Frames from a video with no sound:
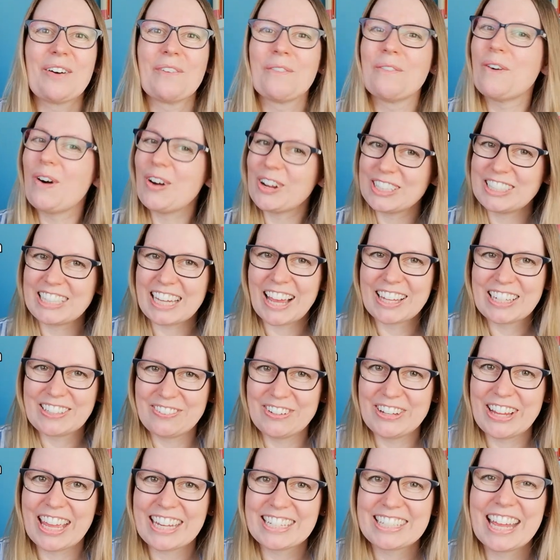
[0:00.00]
Watch out
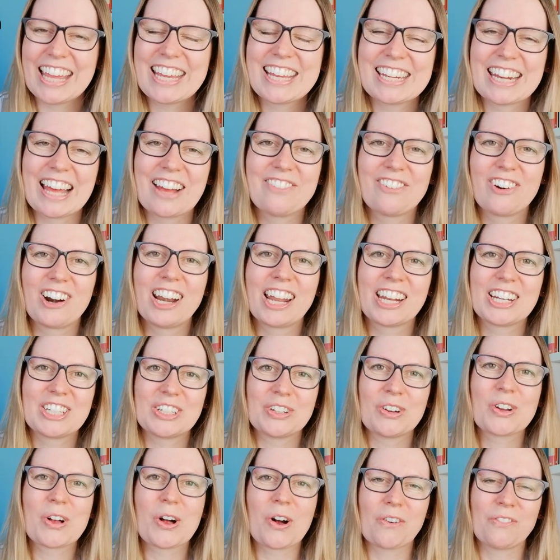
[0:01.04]
if you get taken up for a
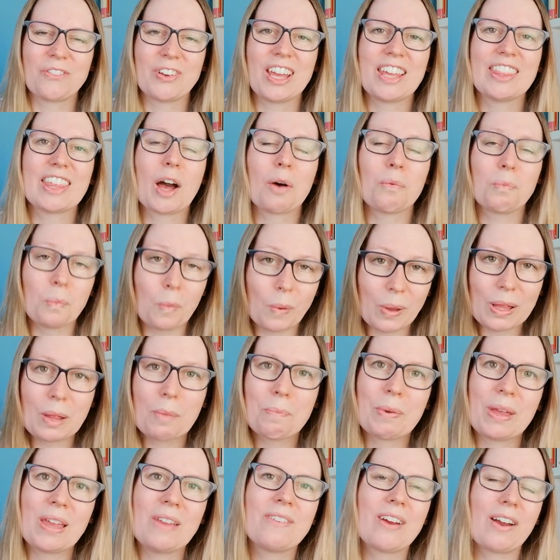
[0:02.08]
lunch or coffee. That
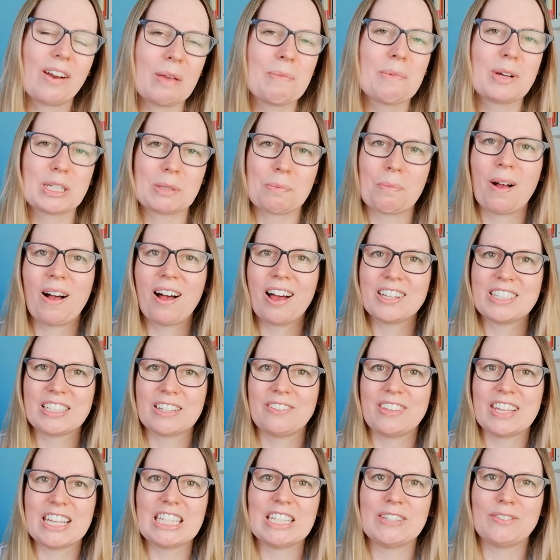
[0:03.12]
will be very much part
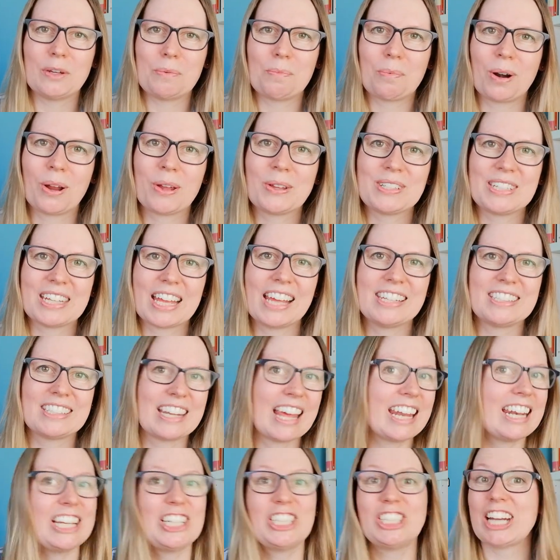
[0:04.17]
of the interview process,
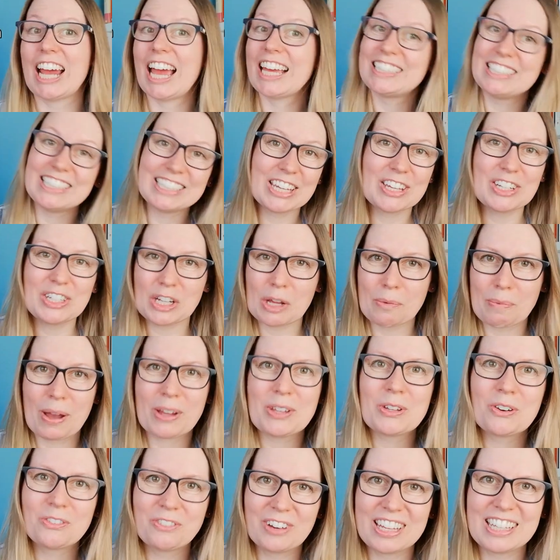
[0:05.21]
and any chatting you do
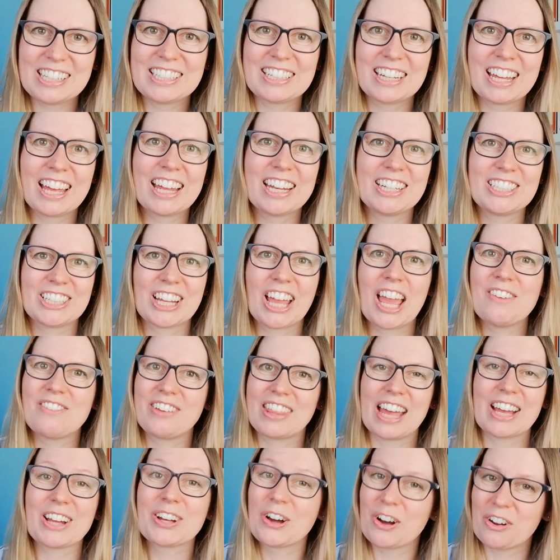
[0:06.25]
about your research
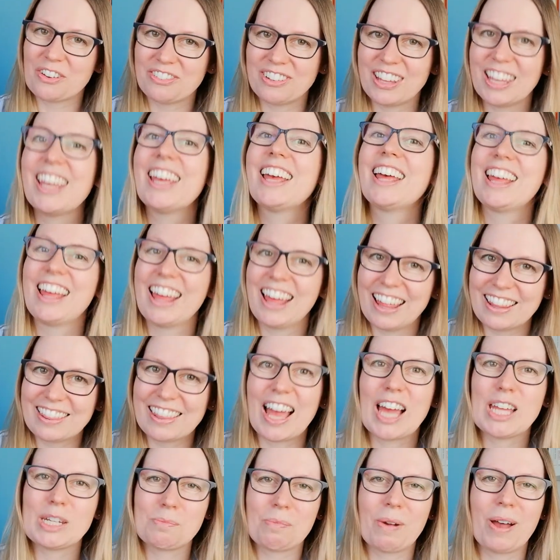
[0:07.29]
over that coffee,
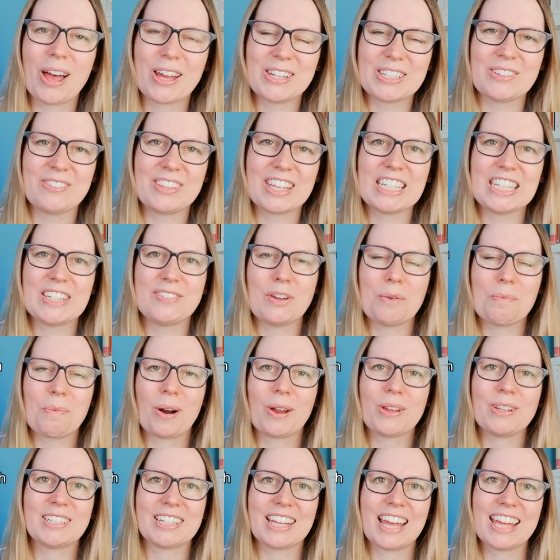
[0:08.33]
that's part of the interview
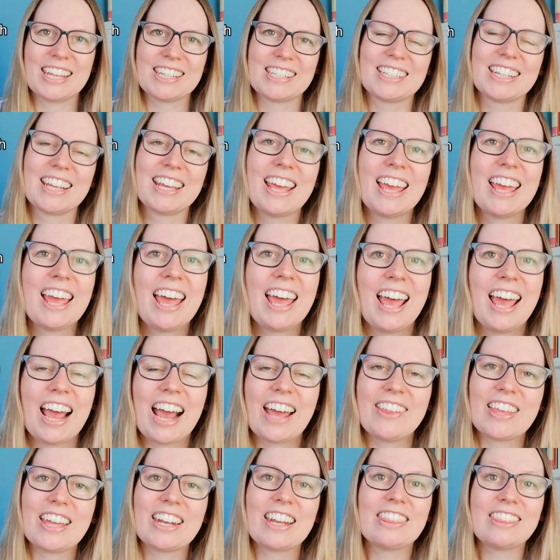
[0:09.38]
process.
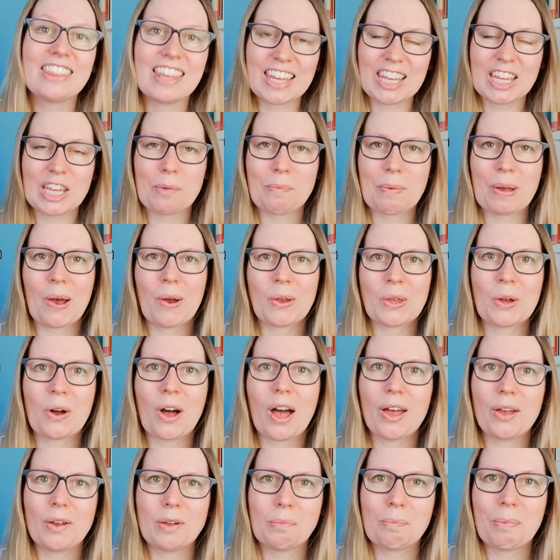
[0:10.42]
And then think about your
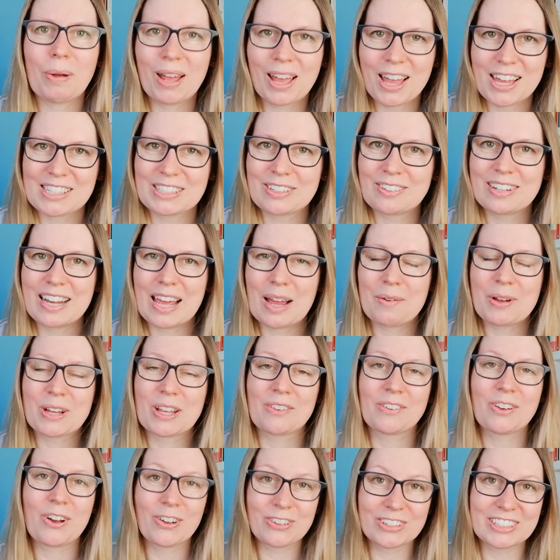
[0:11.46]
own personal network
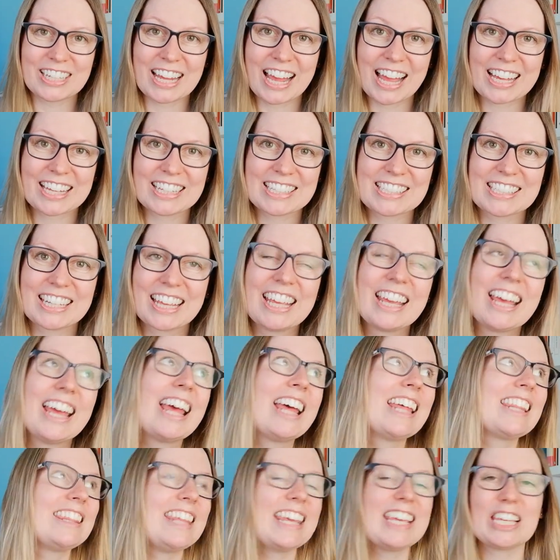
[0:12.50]
of contacts.
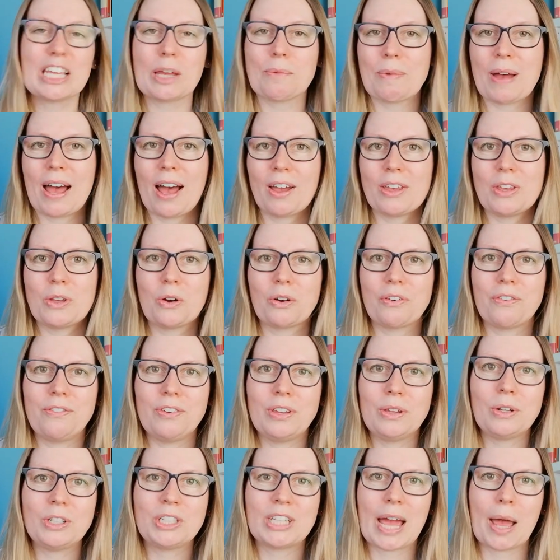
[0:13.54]
Think about your
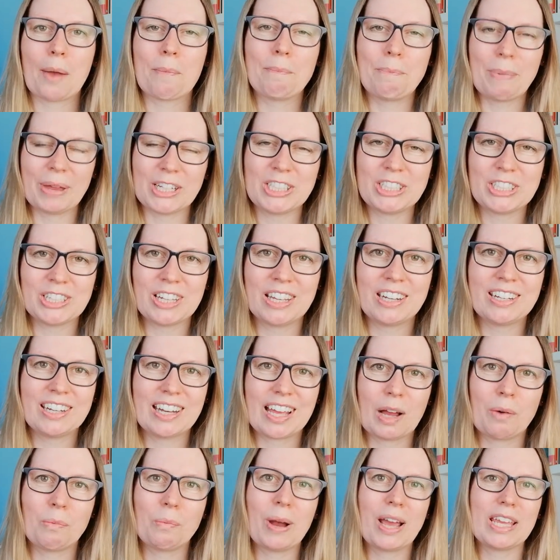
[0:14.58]
future ambition
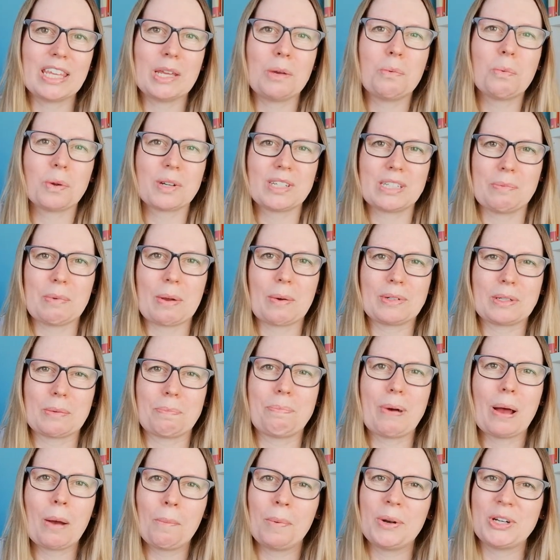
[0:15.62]
and where you want to be able to
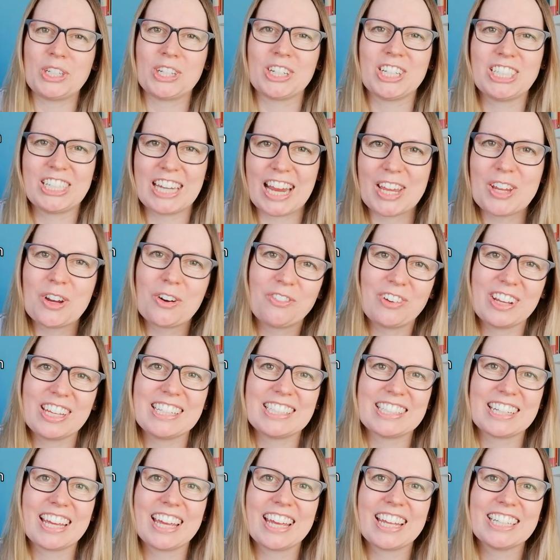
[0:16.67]
publish and share your
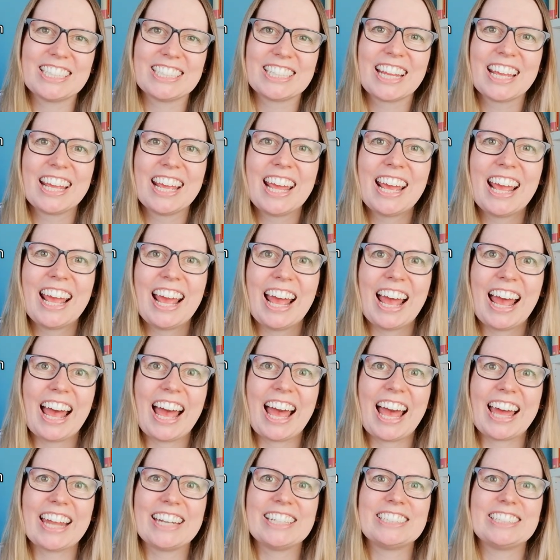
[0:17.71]
research,
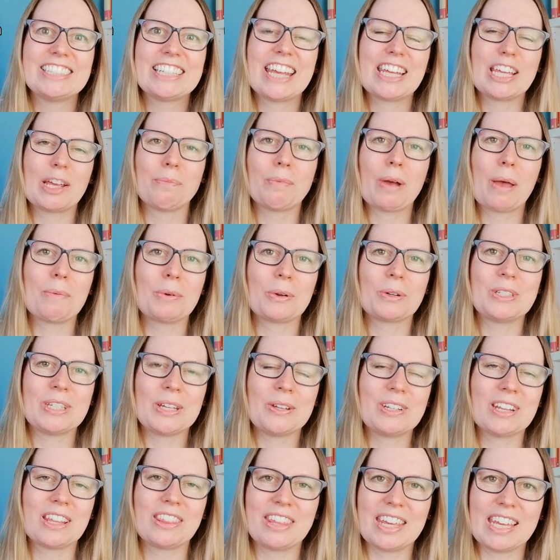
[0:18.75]
and take a moment or
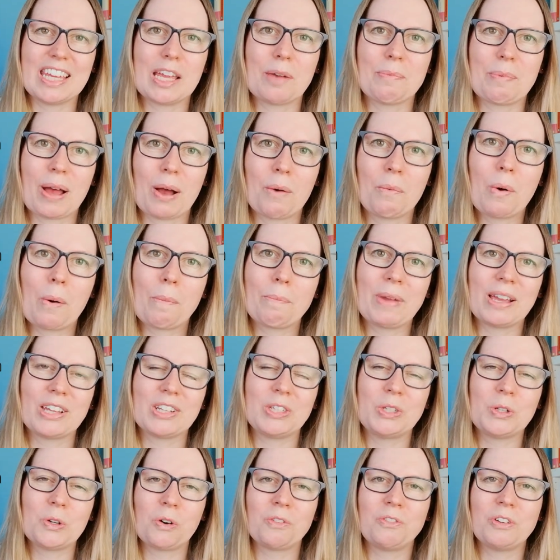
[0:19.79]
two to think about what
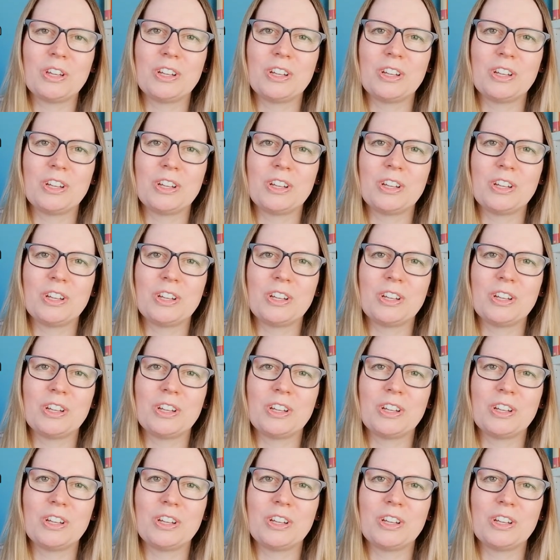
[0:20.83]
makes your